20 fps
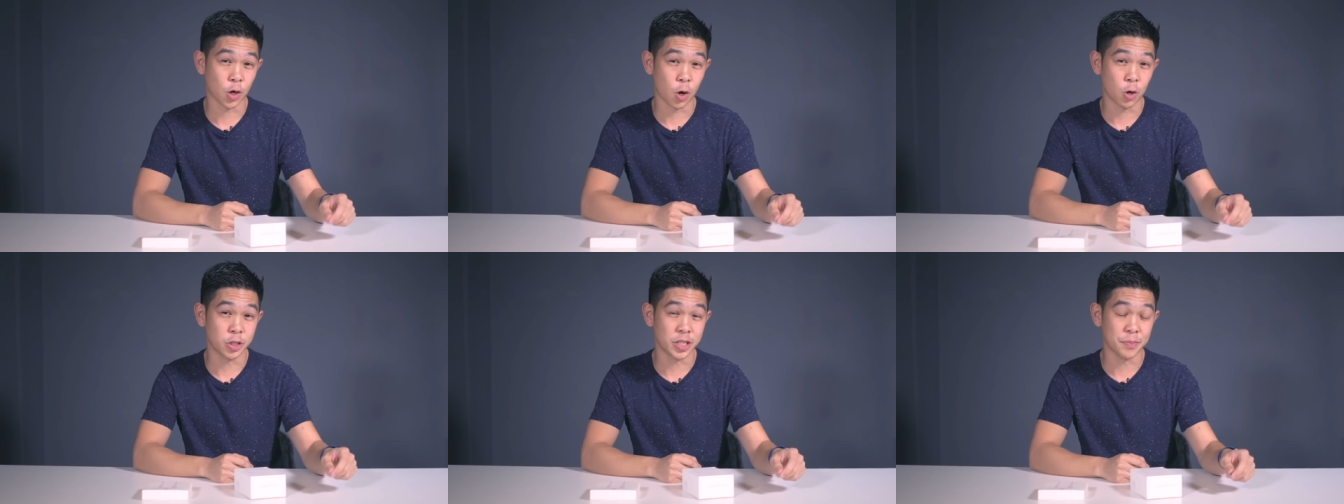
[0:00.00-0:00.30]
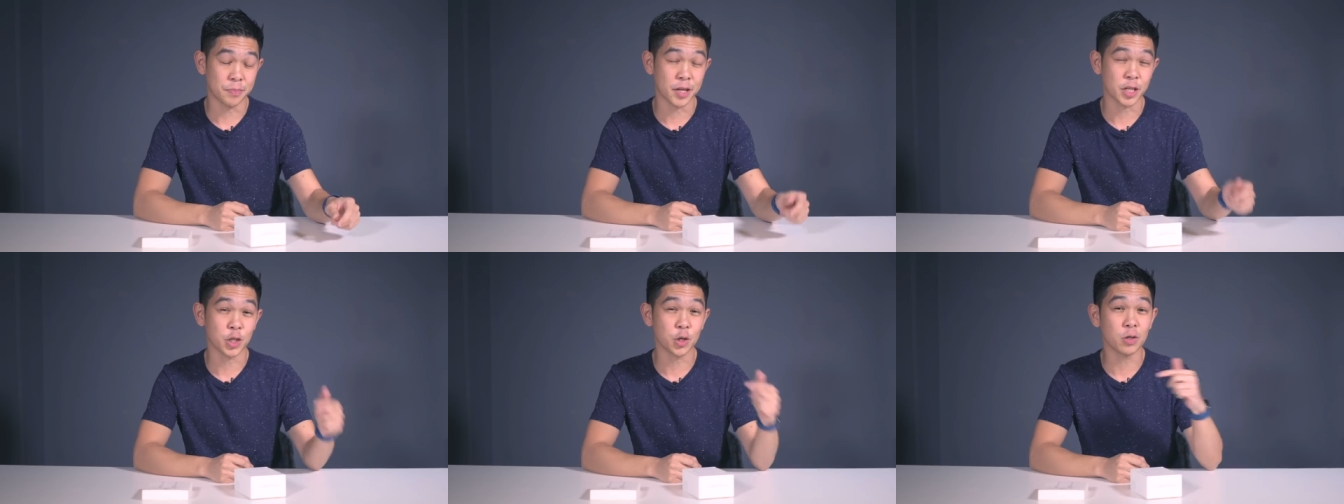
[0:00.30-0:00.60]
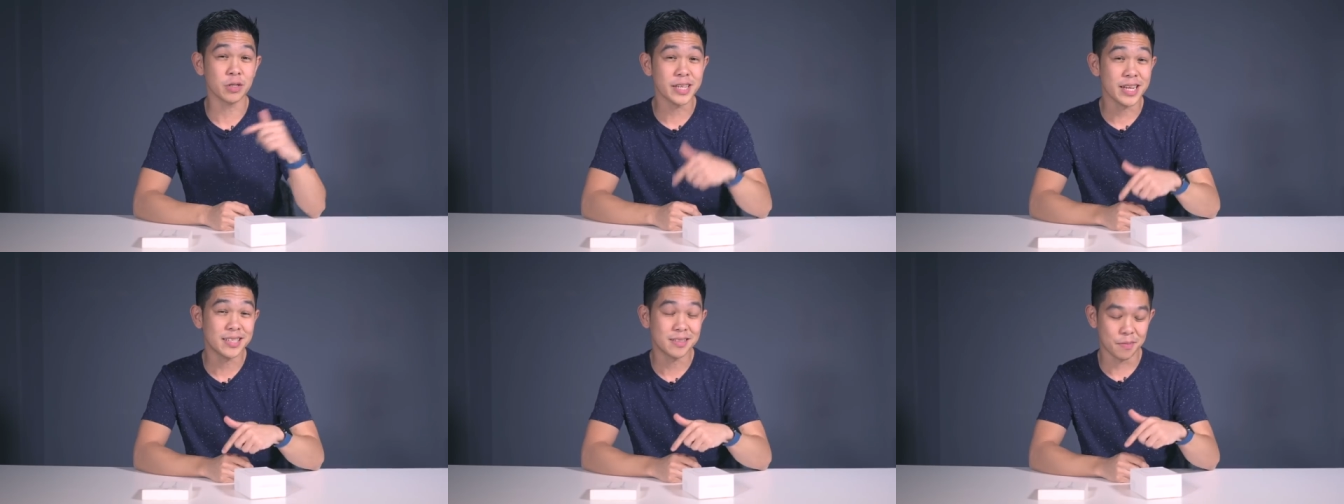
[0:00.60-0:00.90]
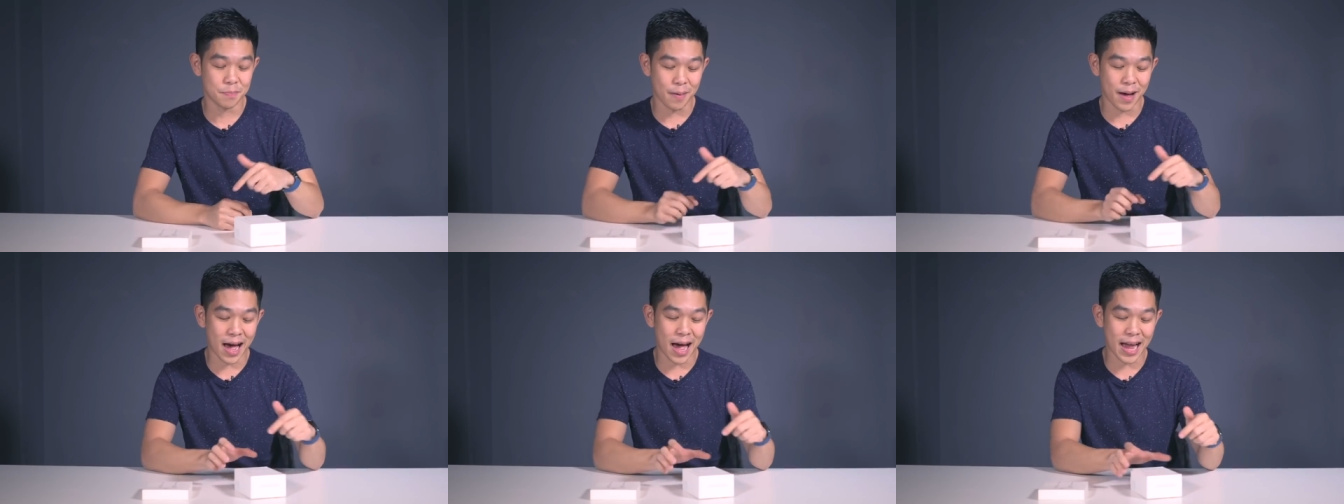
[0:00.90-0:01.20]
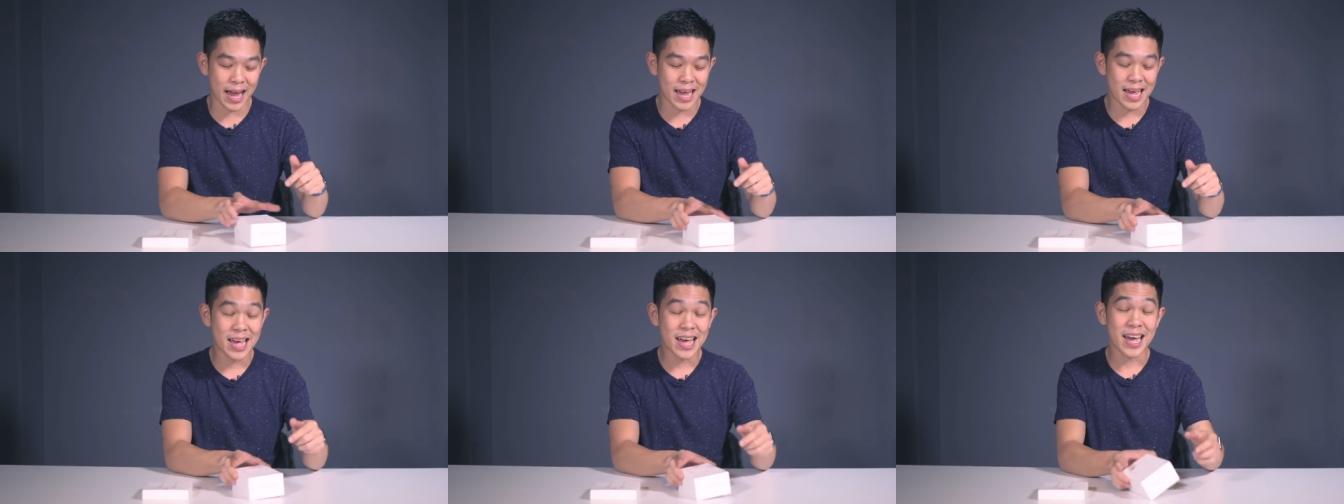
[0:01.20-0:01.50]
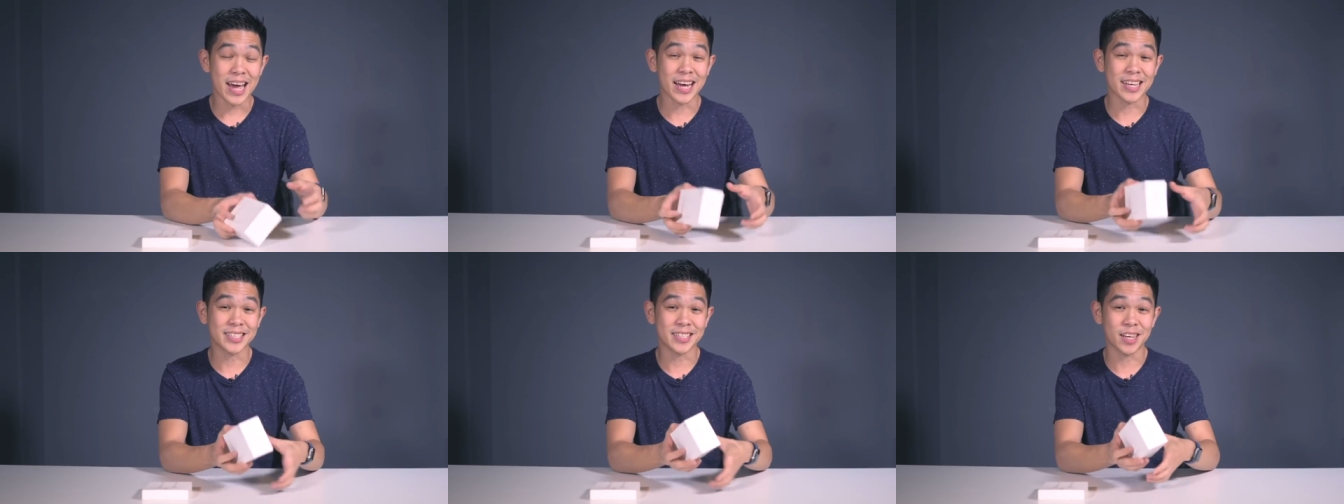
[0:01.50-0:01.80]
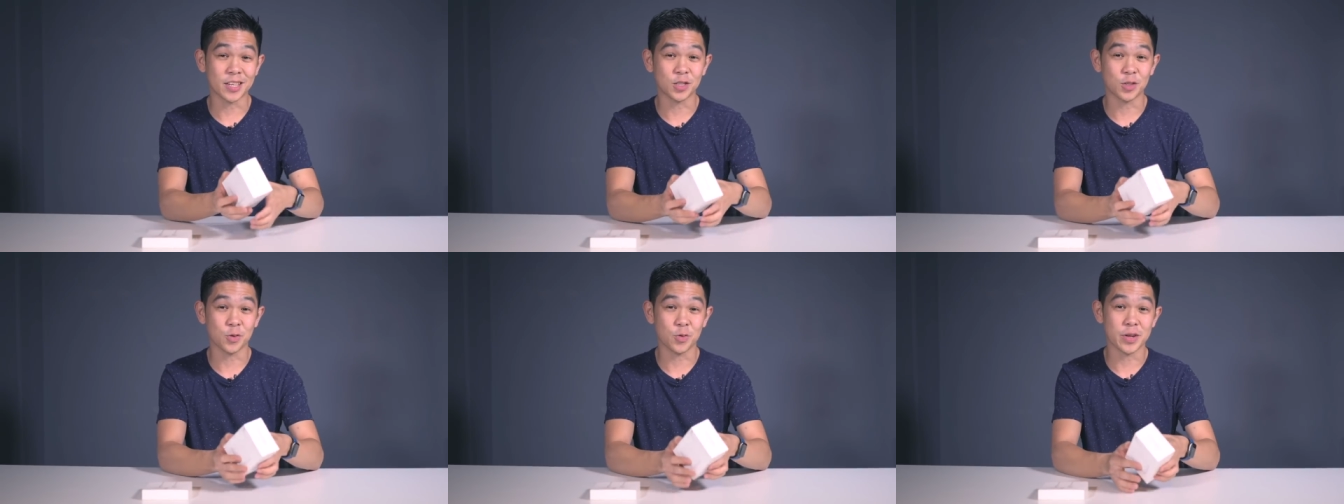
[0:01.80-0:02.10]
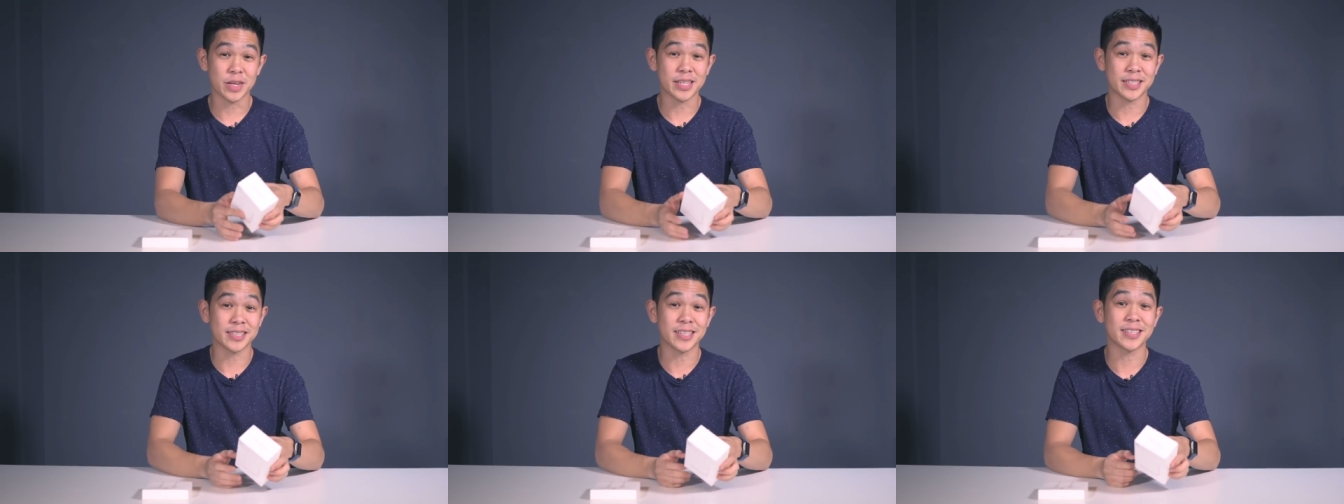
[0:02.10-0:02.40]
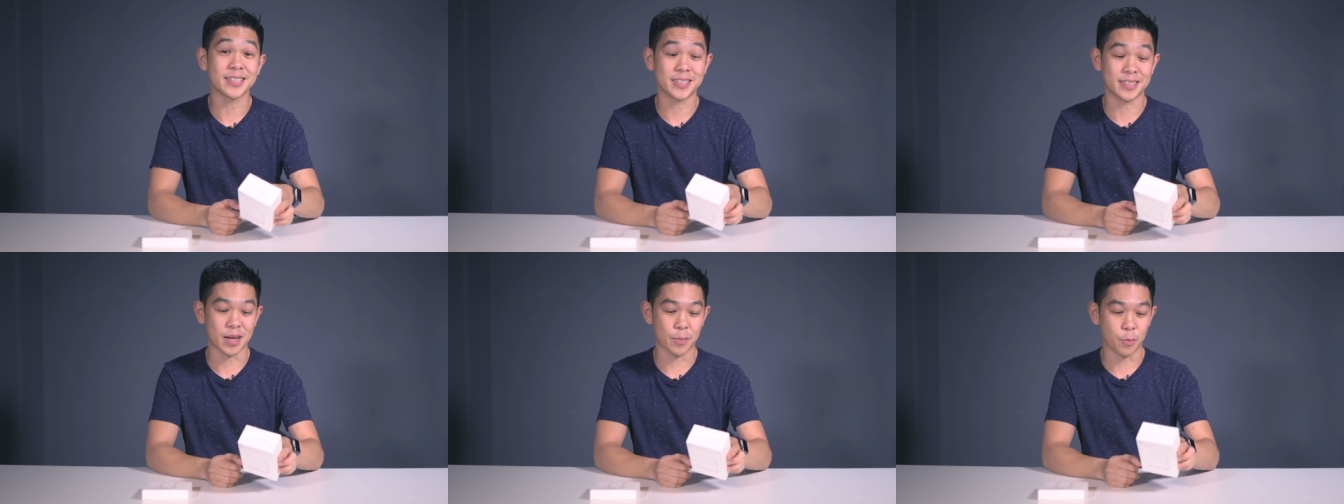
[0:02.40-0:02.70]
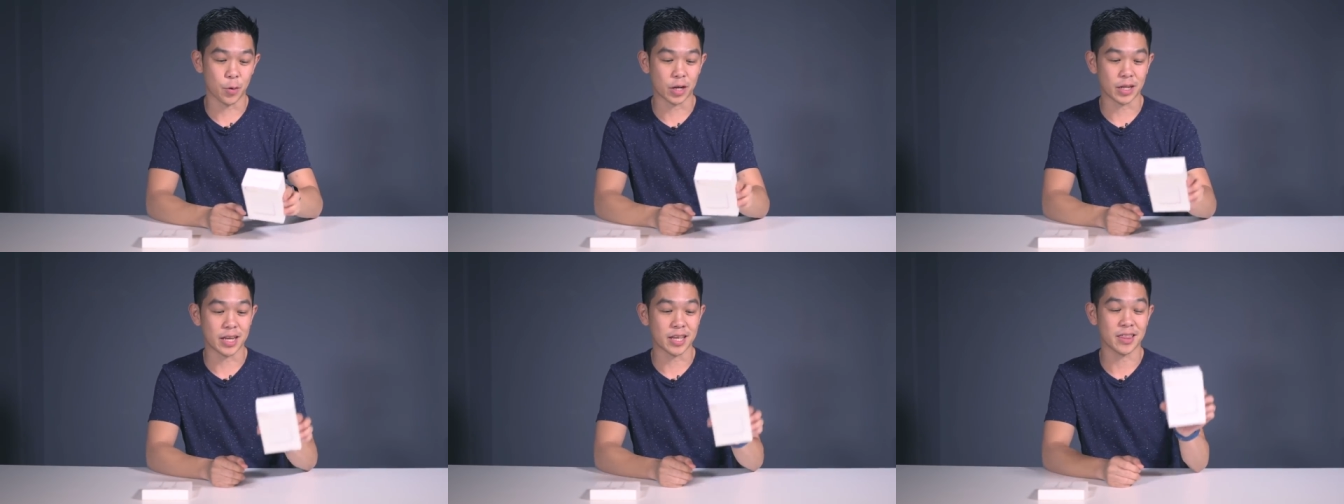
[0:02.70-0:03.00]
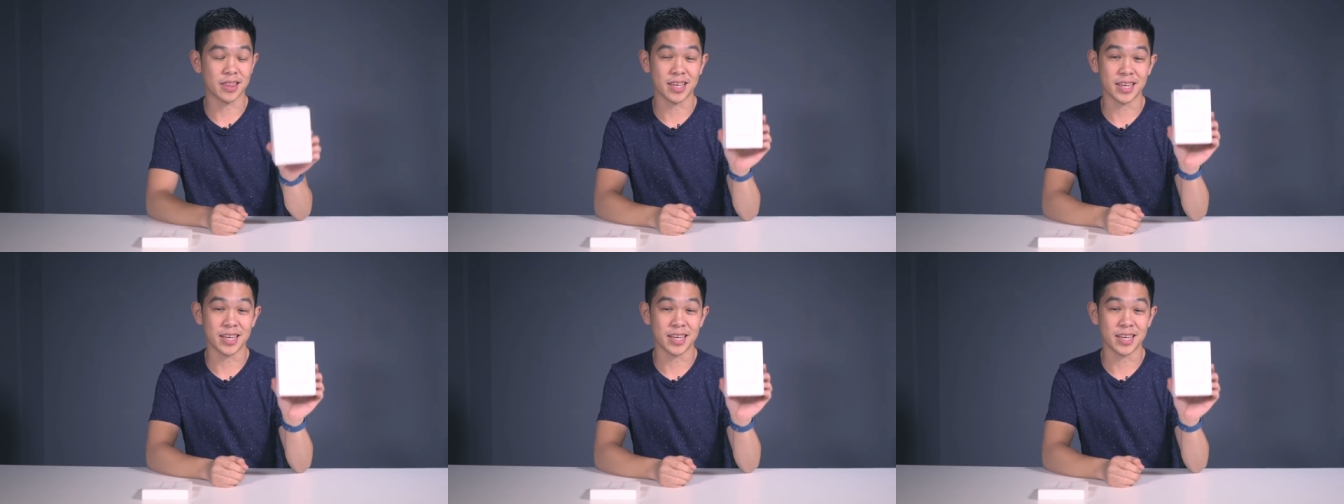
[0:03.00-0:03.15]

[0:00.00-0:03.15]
charging, but you'll need to buy accessories separately.